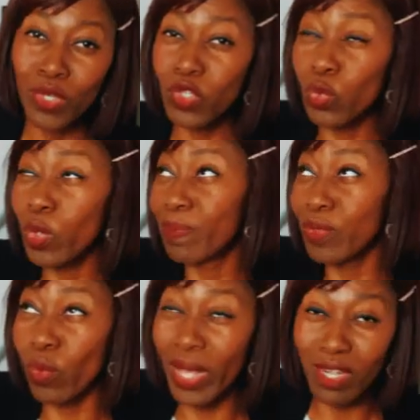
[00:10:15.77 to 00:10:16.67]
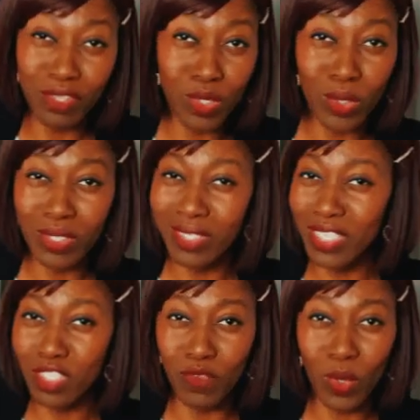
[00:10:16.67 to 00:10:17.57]
You will be wealthy all the
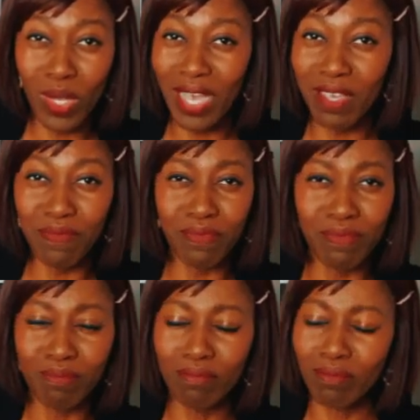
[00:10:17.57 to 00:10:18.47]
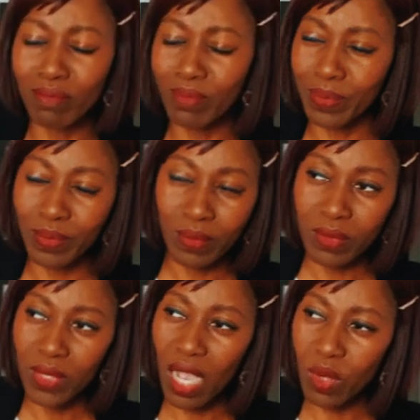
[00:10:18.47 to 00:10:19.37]
days of your life.
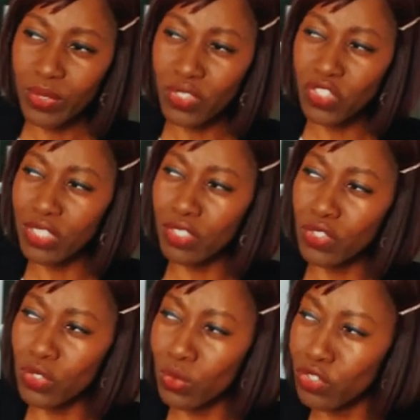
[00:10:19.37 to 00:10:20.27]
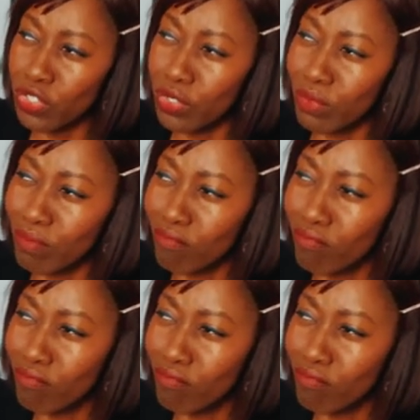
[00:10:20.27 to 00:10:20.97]
How was Jesus sold to you?